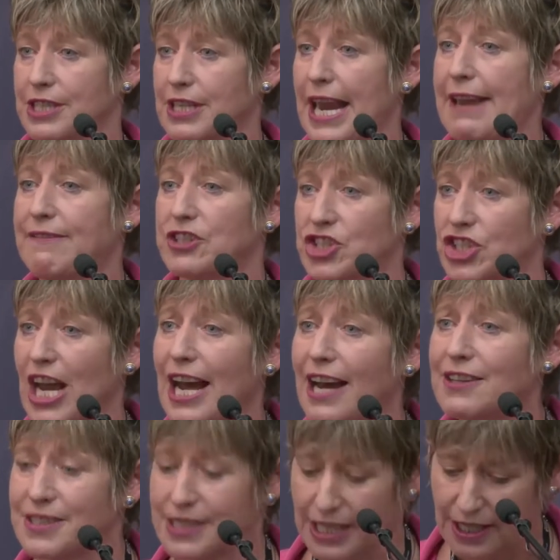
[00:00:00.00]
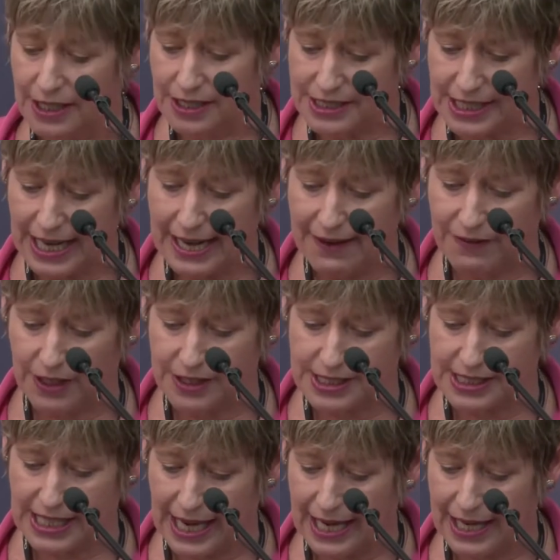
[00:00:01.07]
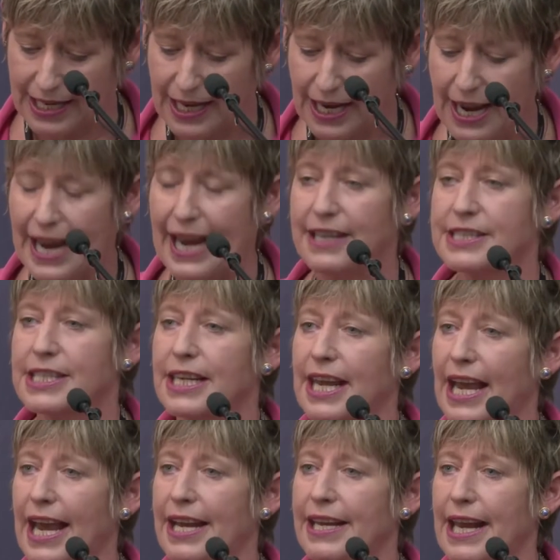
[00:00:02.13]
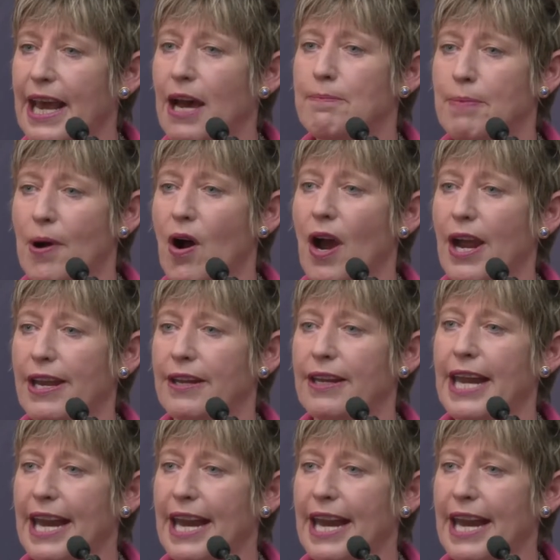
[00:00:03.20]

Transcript: have a chance to have a say and to gain our buy-in.